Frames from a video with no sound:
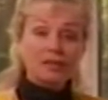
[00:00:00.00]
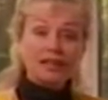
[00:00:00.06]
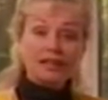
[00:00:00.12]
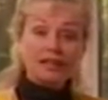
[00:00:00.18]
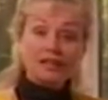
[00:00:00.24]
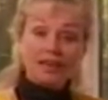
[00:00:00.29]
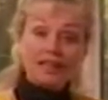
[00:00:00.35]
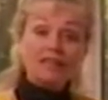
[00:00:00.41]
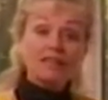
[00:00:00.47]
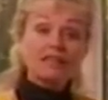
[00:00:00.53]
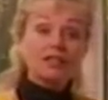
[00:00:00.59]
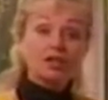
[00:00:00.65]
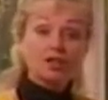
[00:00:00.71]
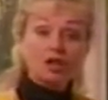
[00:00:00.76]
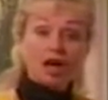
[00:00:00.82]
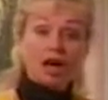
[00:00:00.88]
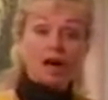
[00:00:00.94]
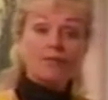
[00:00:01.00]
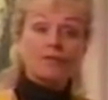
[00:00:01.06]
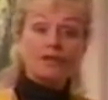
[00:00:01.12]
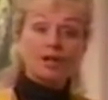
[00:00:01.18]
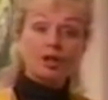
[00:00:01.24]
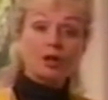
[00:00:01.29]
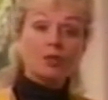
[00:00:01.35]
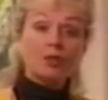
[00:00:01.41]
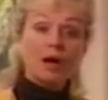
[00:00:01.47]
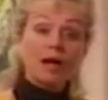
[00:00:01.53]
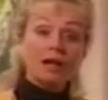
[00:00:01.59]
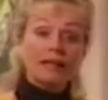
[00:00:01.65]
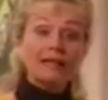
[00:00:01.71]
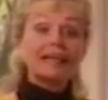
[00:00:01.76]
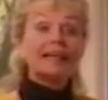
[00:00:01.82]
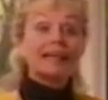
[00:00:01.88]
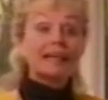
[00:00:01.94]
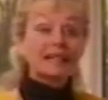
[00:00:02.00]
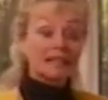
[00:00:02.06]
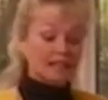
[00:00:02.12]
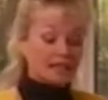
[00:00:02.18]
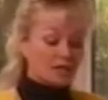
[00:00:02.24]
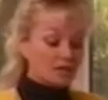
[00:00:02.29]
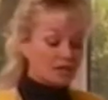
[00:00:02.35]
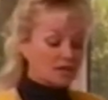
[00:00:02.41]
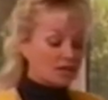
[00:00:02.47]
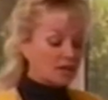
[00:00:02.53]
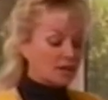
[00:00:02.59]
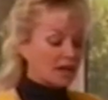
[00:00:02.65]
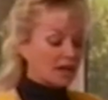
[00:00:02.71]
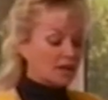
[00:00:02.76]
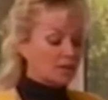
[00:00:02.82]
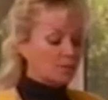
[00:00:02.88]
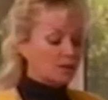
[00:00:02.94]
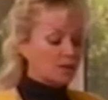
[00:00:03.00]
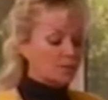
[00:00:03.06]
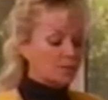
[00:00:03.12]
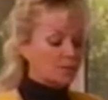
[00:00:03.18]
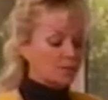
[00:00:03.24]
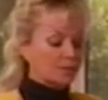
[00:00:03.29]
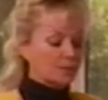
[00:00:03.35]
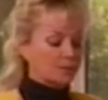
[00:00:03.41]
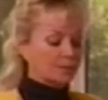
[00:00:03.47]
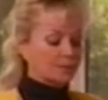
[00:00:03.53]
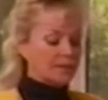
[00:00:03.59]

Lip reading: But it does its job very well. It kills a lot of people.